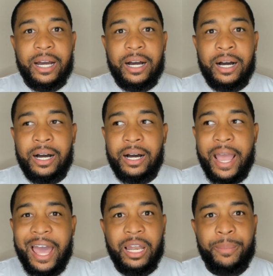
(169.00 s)

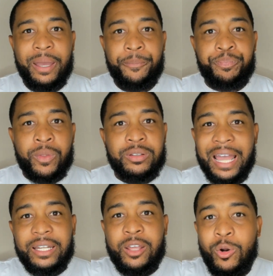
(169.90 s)
element
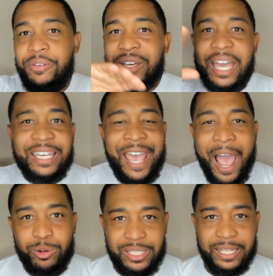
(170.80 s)
that don't even get
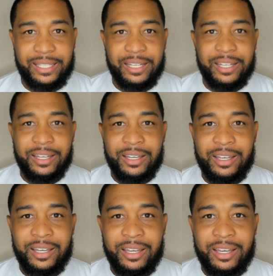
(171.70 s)
counted.
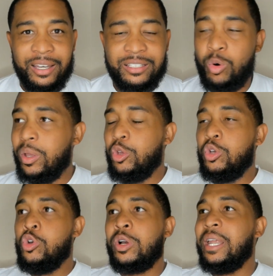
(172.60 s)
So
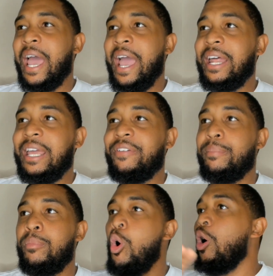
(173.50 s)
you can add even
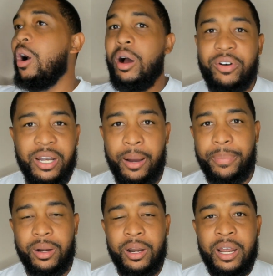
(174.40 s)
more of a
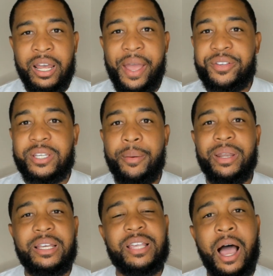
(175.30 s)
number if some of
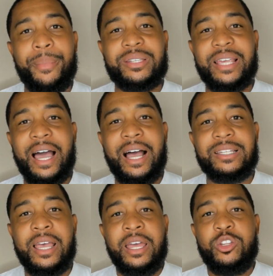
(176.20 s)
these homicides
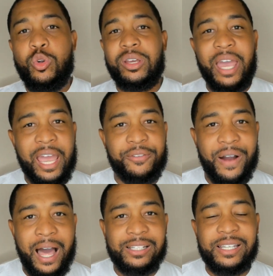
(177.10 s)
due to gang
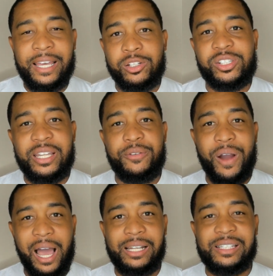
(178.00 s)
violence and inner city
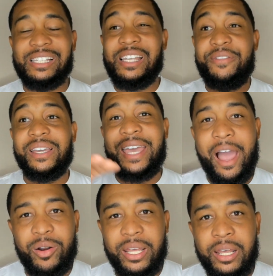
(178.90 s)
violence is even
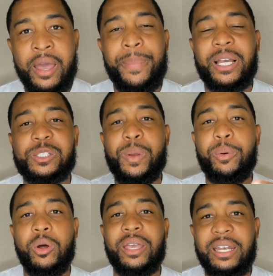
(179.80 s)
counted because
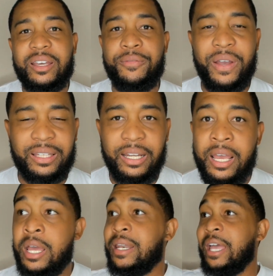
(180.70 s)
people are getting convicted.
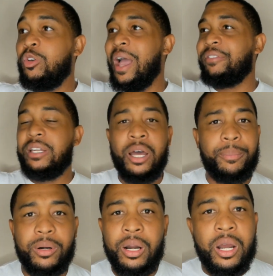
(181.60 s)
Now you have the
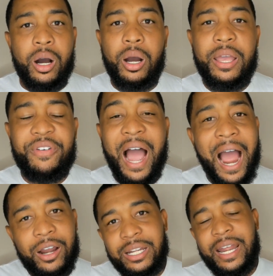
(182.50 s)
number even
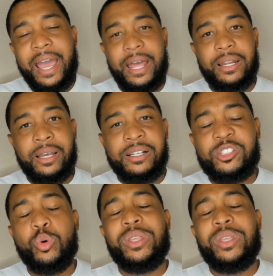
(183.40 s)
higher than that. So